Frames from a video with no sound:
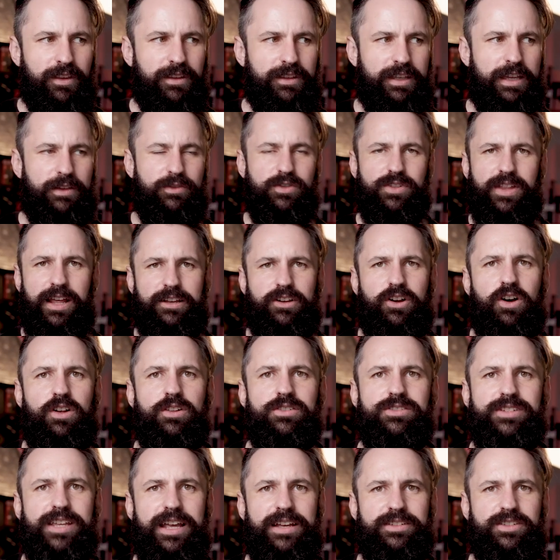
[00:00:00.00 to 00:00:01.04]
Gives you that
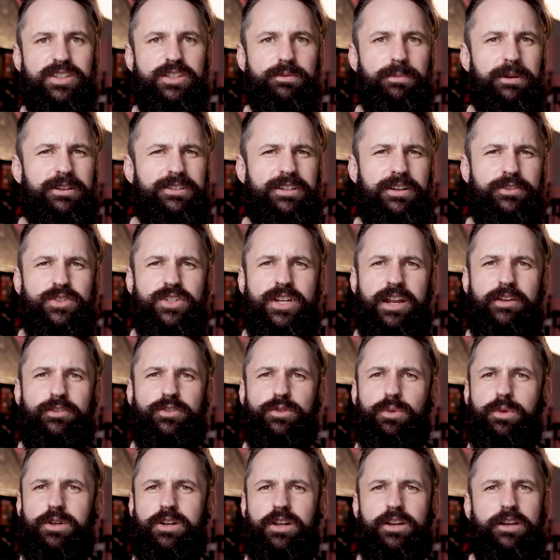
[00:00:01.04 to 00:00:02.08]
context, especially if
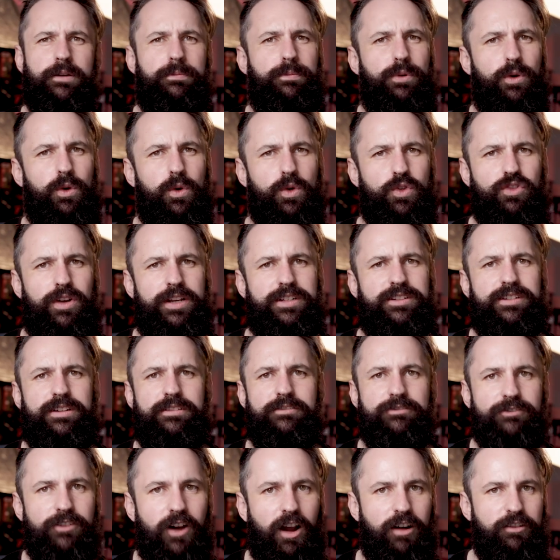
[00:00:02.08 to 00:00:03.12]
chefs want like a portrait, an
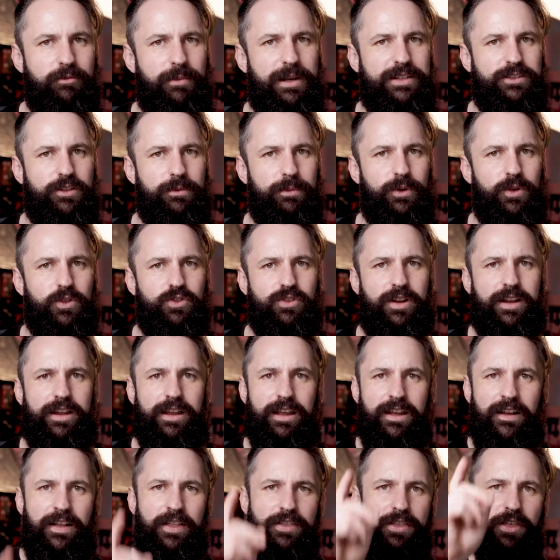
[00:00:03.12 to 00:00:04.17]
environmental portrait.
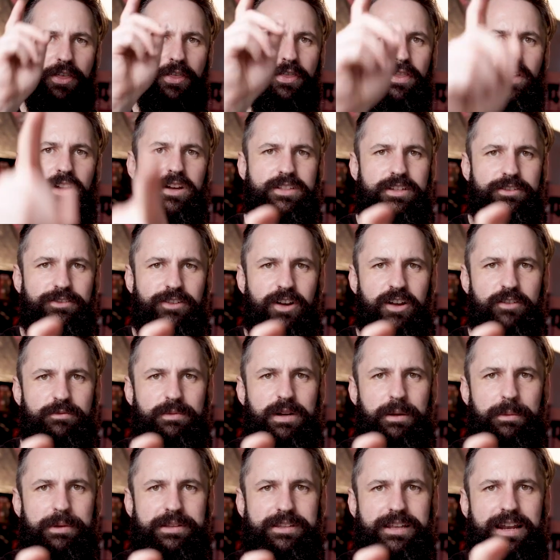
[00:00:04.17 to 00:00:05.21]
The 35
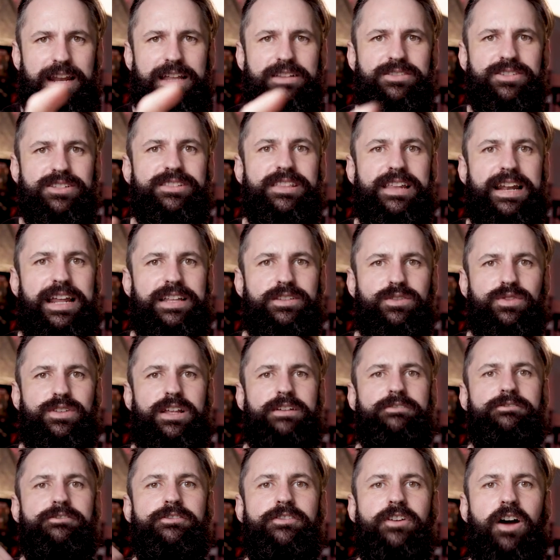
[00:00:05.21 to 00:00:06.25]
millimeter lens is the lens for
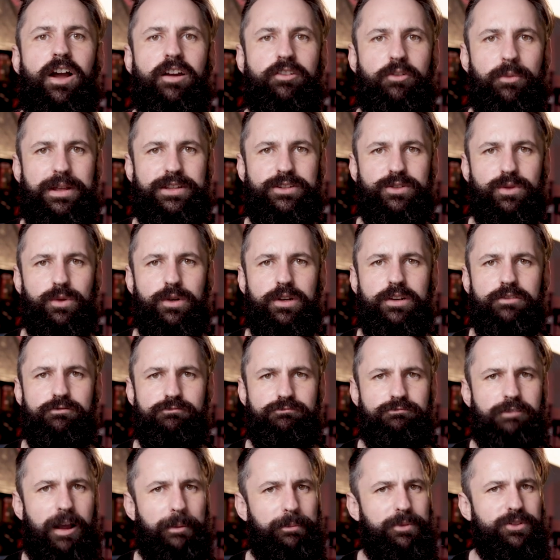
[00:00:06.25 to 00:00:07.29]
that environmental
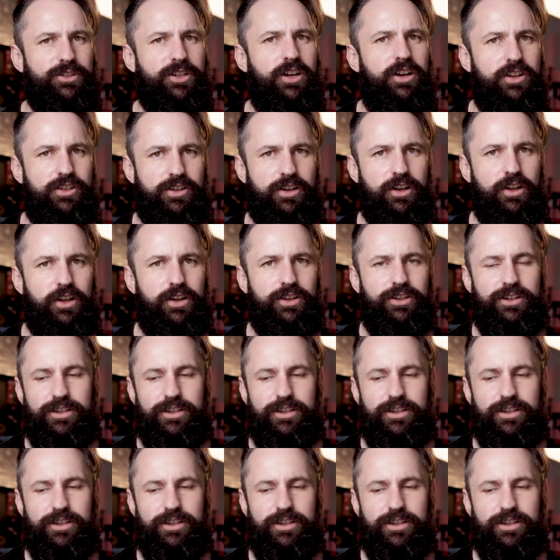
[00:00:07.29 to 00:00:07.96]
reportage look.